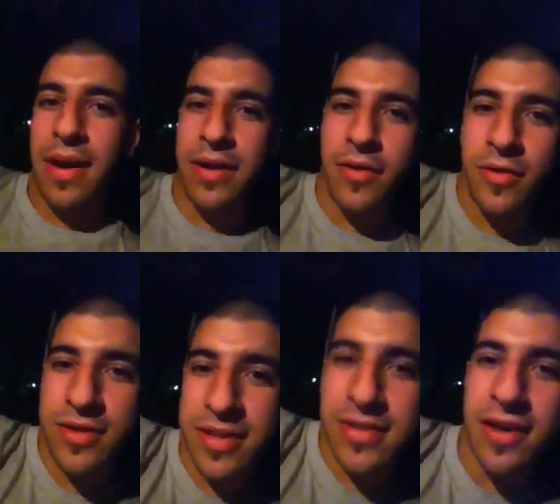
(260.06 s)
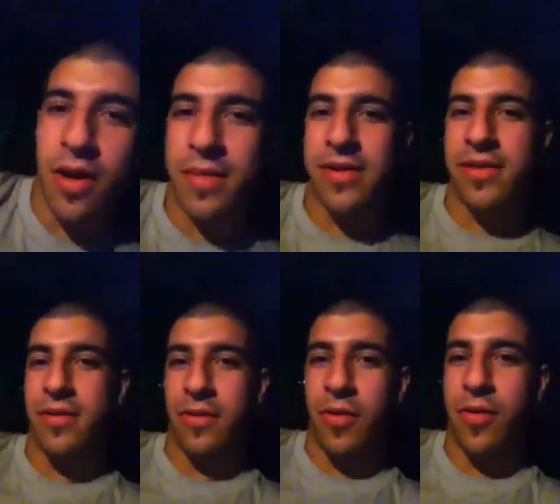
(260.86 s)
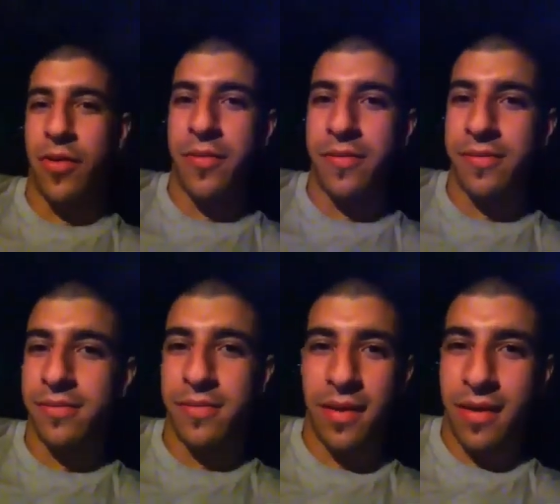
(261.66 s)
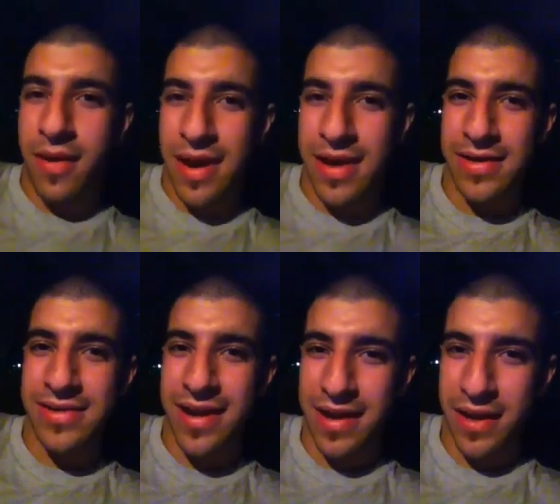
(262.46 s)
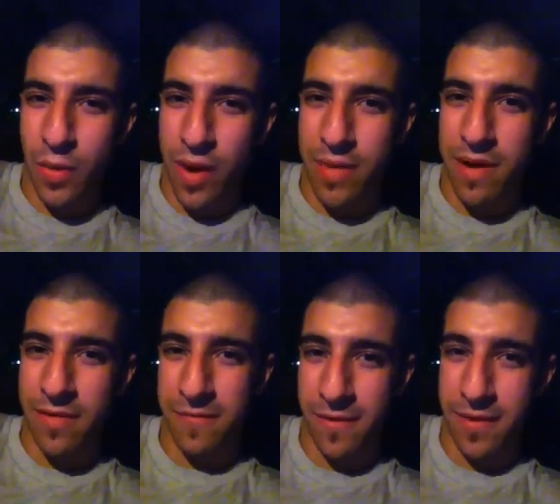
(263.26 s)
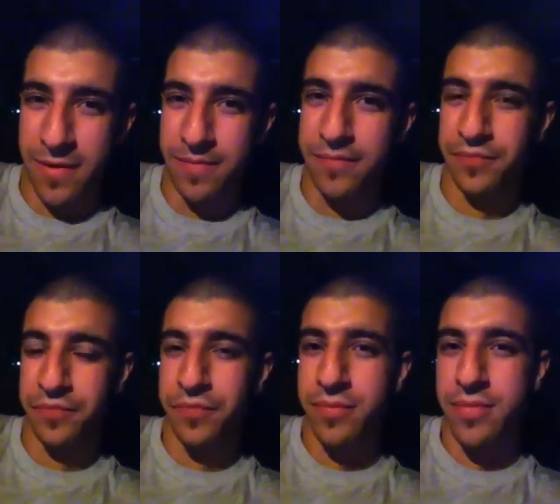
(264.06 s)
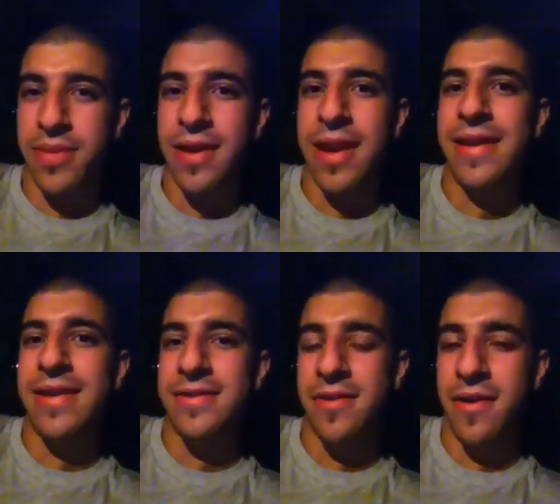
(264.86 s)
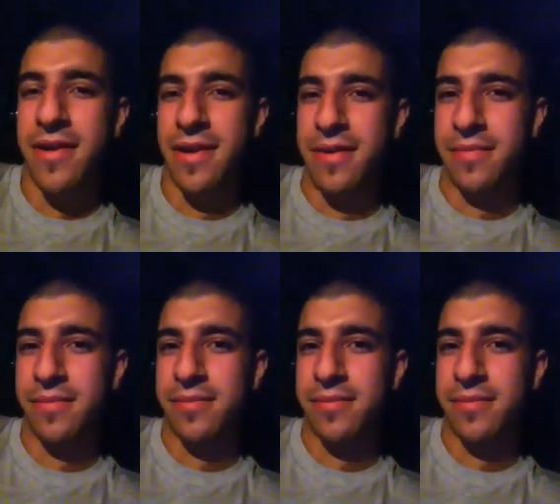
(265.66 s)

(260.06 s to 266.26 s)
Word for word: And you know, since coming to the Lord, He has taken away my fear and anxiety.